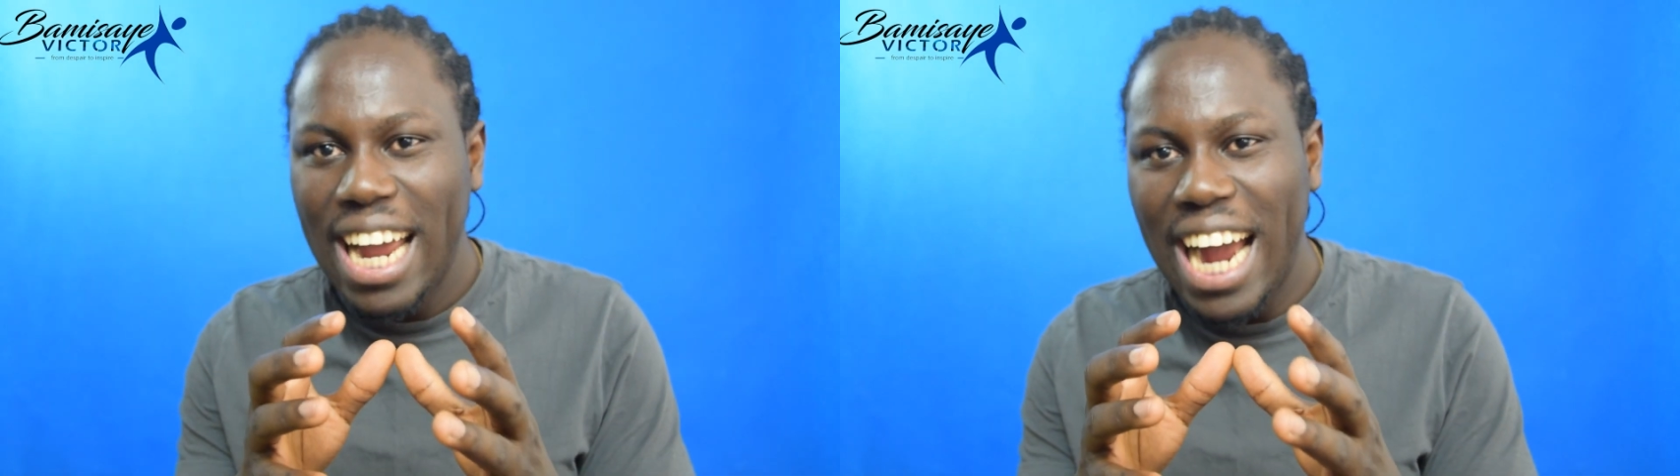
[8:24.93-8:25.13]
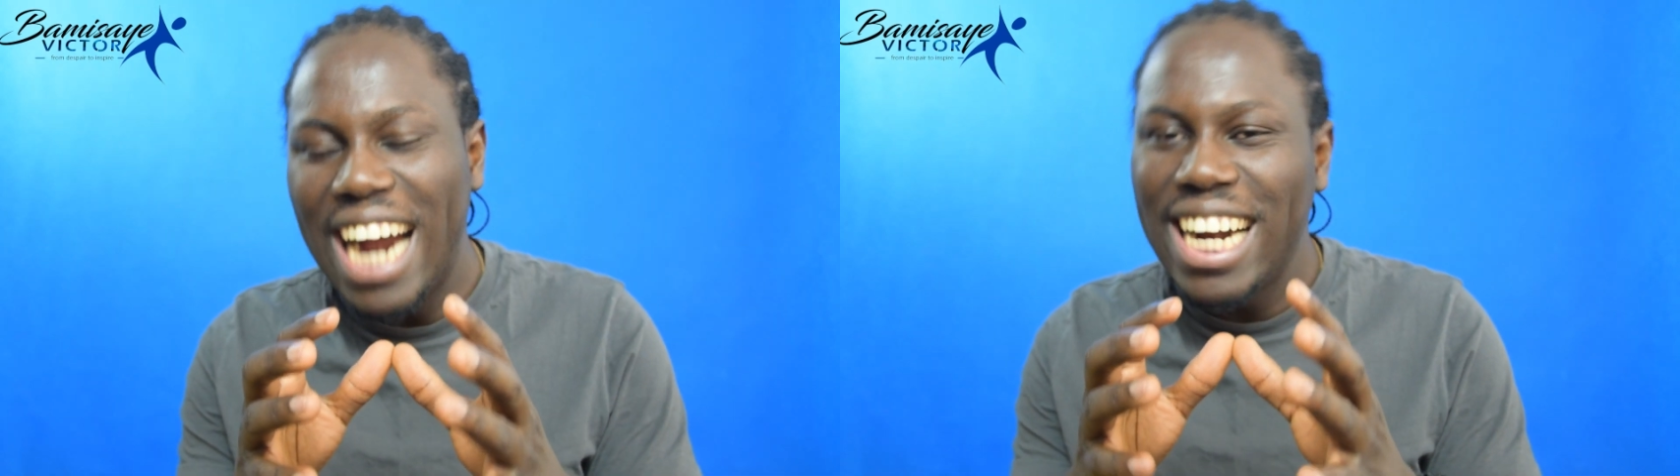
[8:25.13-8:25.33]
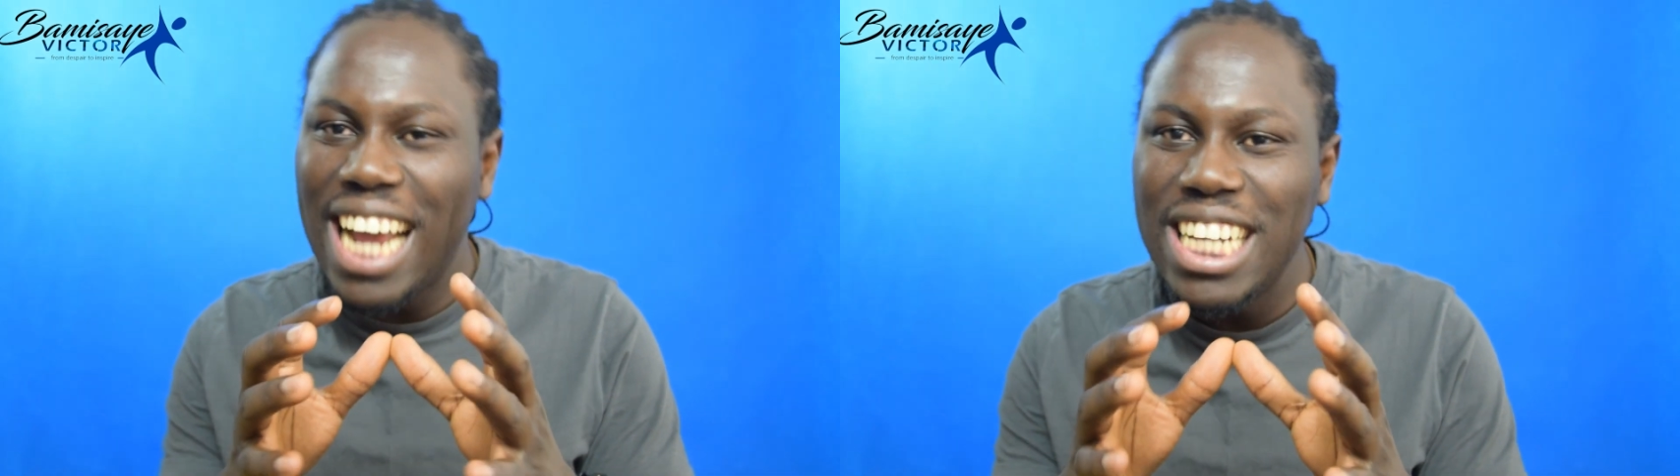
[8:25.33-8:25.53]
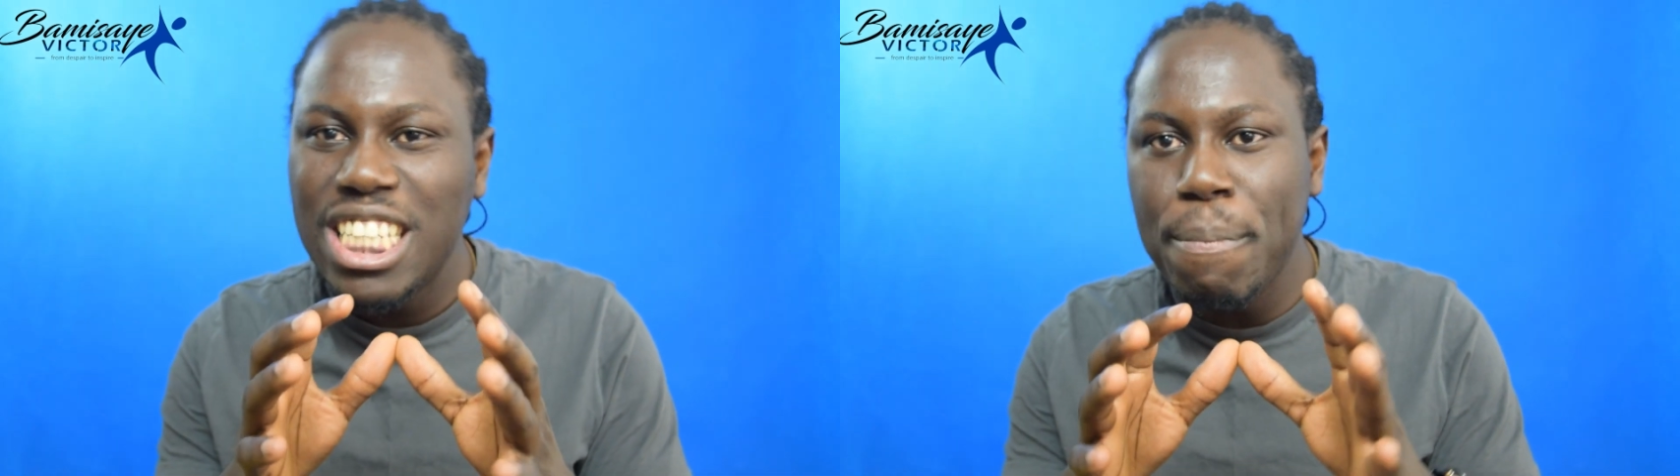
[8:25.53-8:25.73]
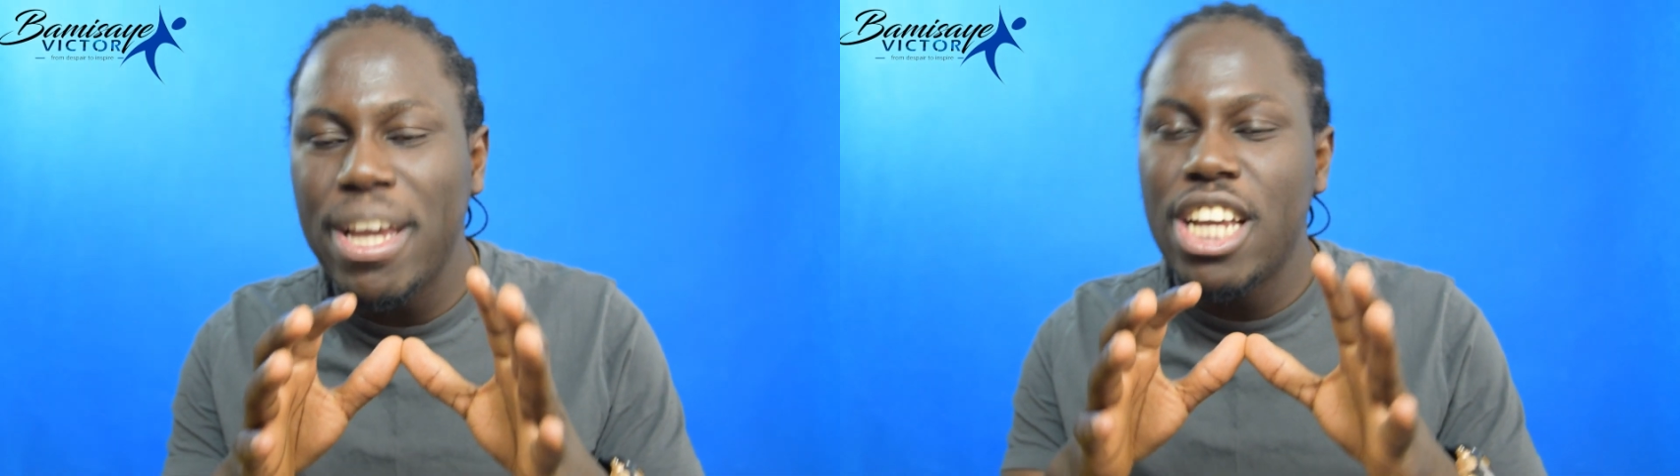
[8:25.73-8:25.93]
and
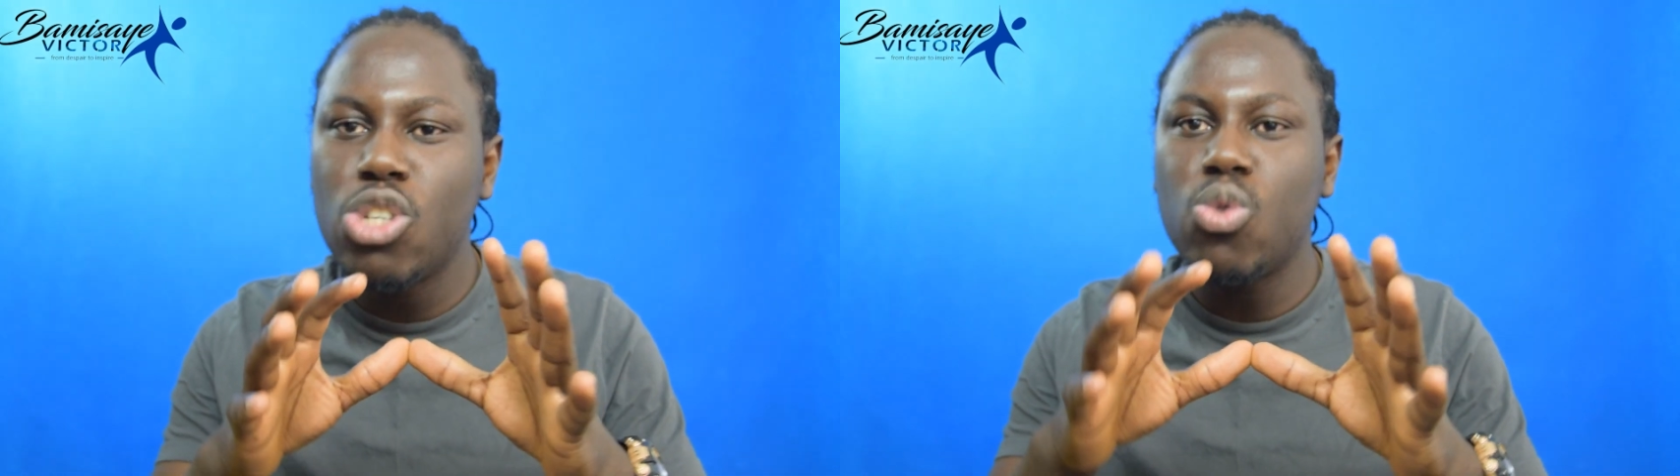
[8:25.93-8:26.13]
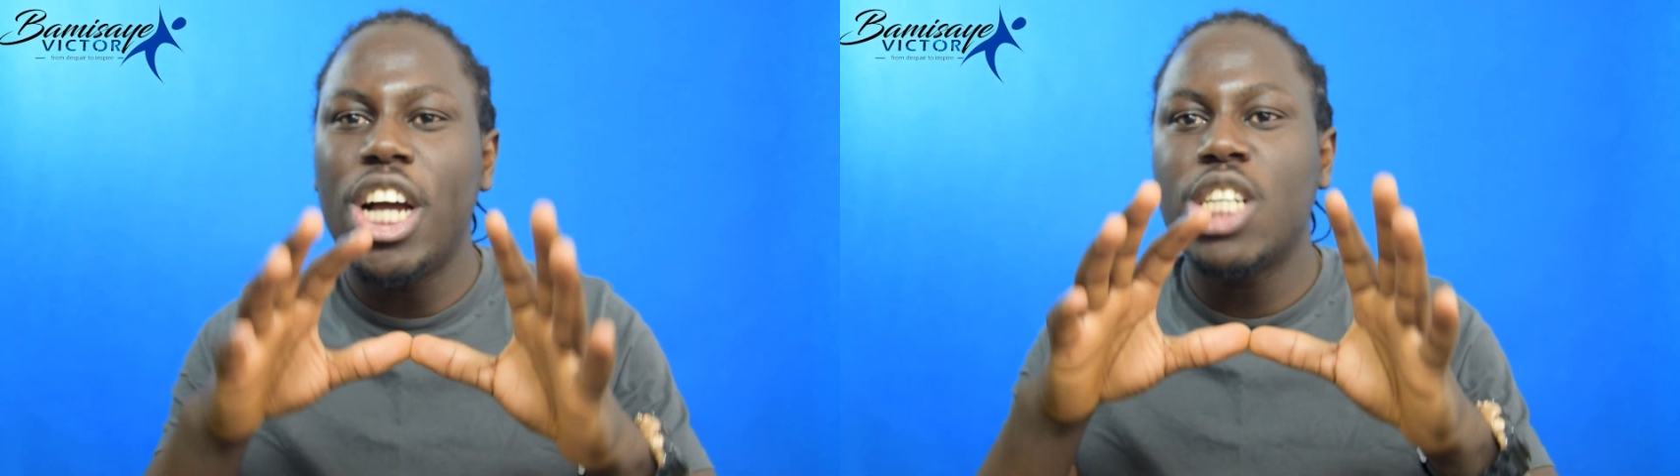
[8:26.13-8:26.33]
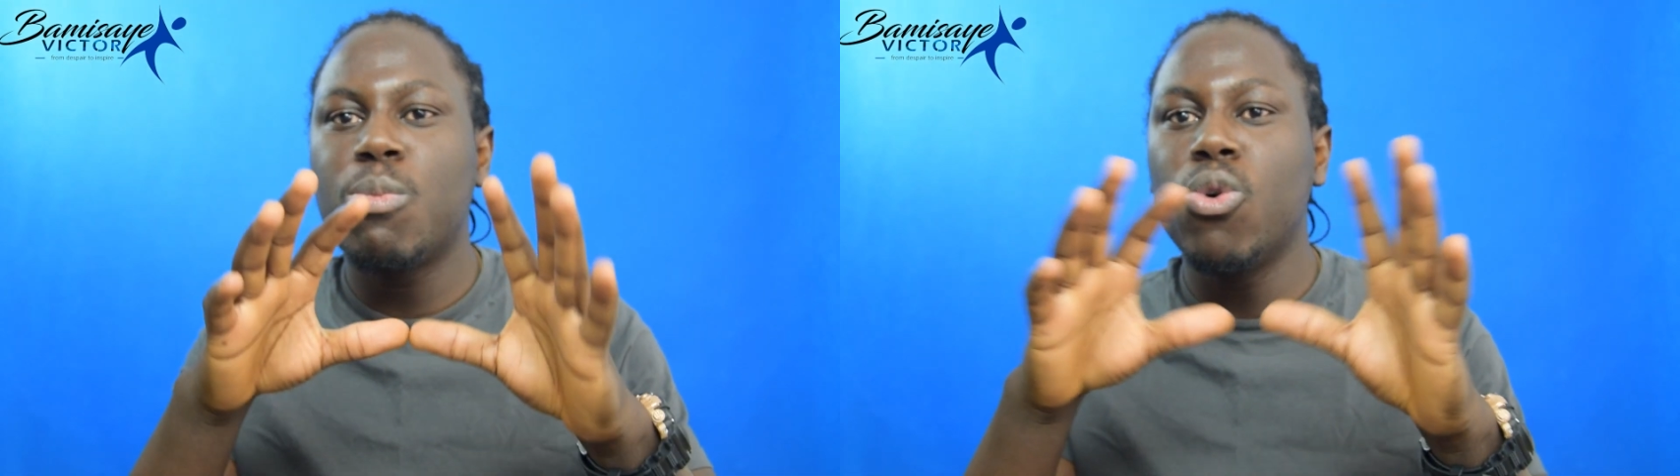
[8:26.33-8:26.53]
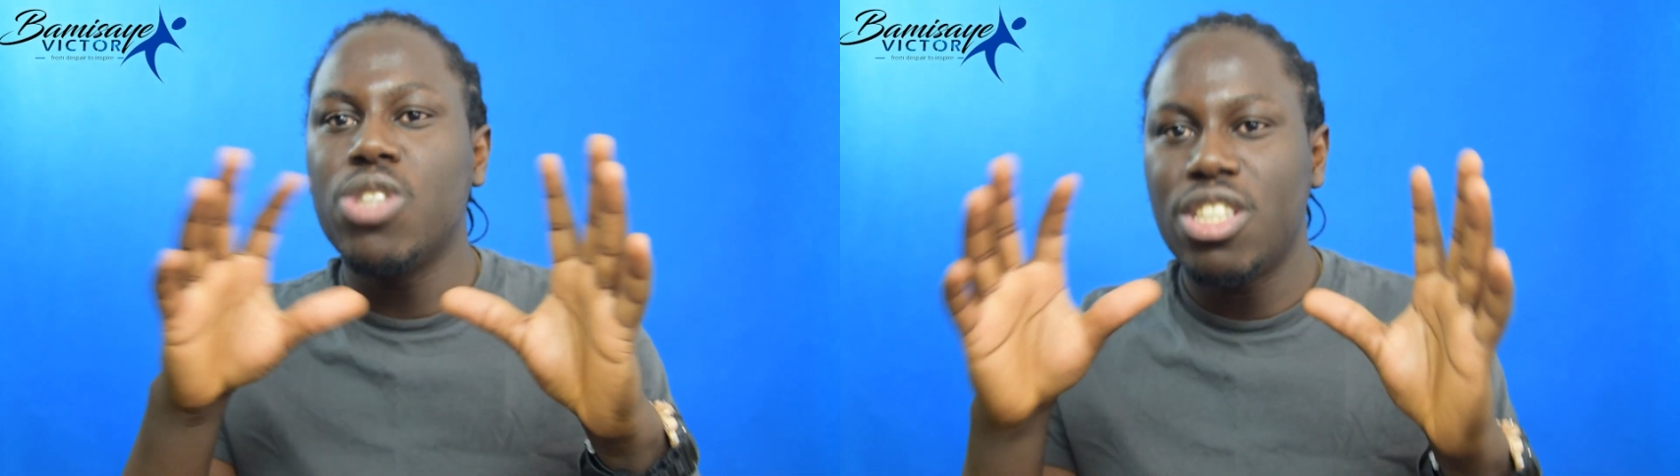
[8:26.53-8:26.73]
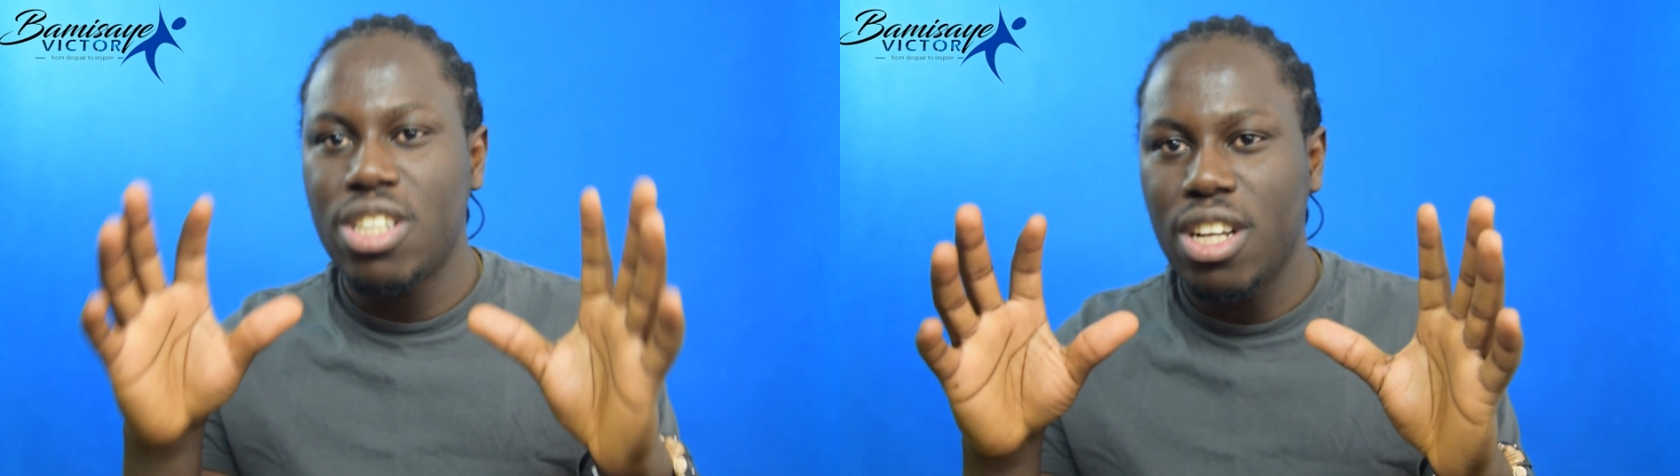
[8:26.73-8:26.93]
reality begins to
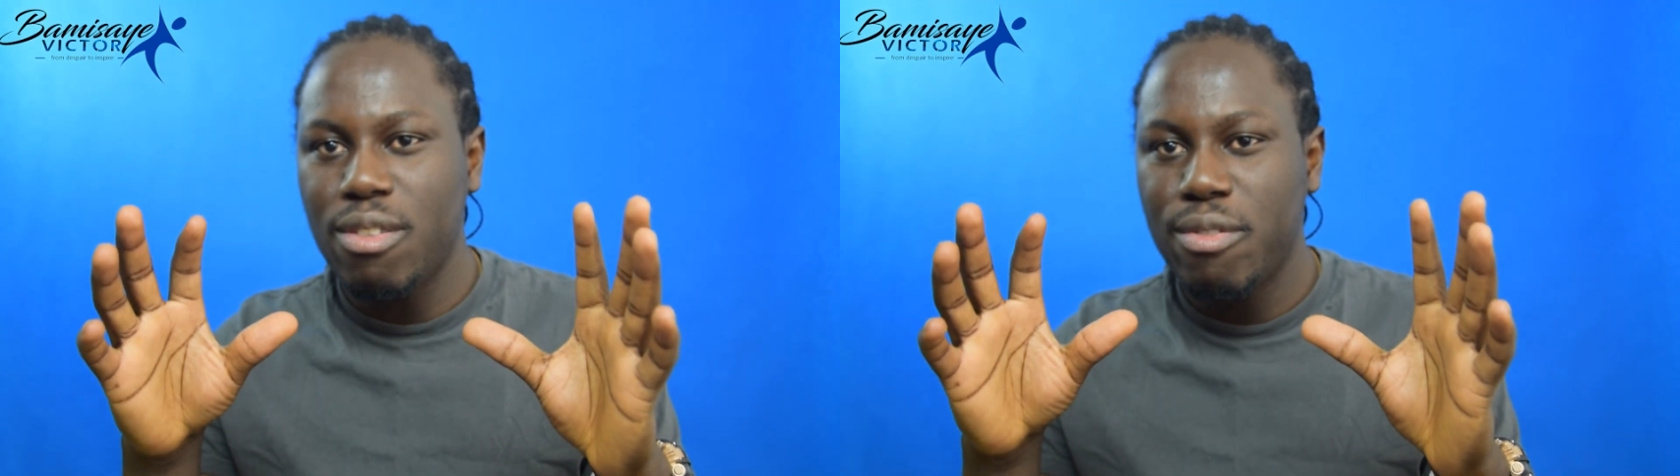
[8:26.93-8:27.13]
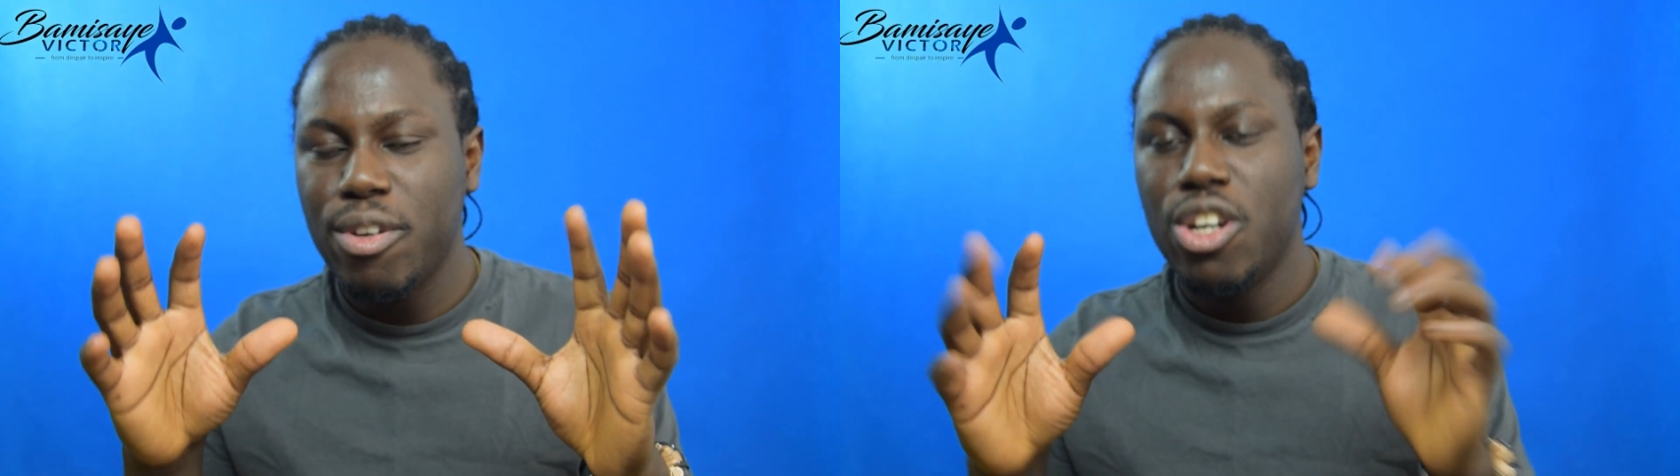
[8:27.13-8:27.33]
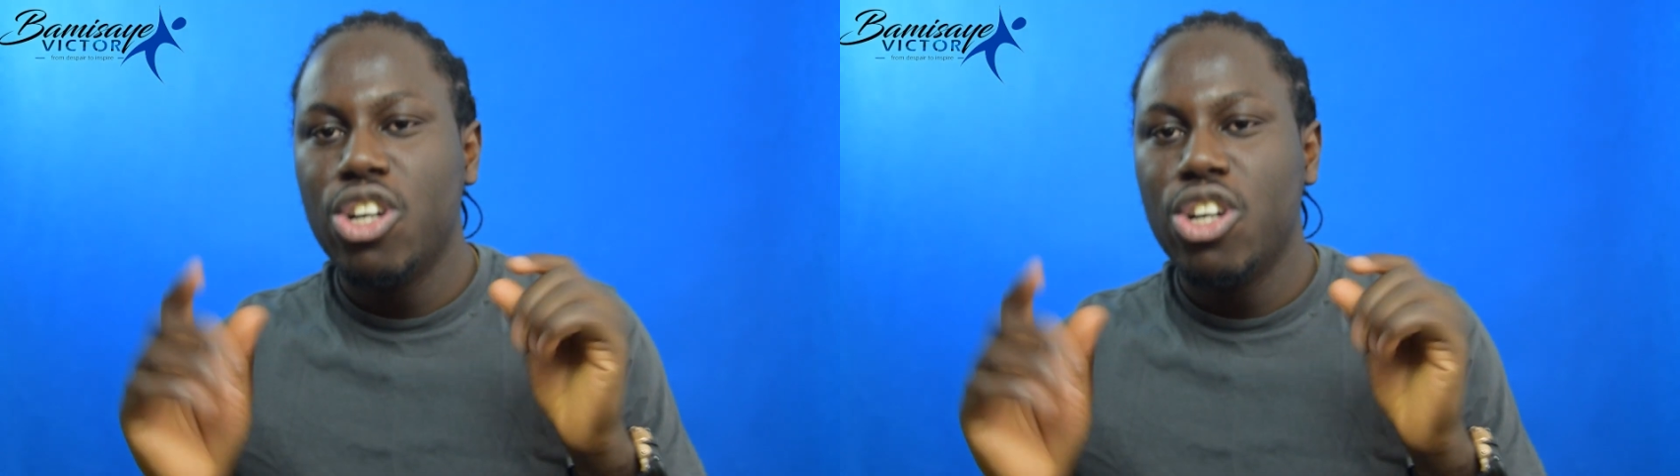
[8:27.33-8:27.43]
expose itself,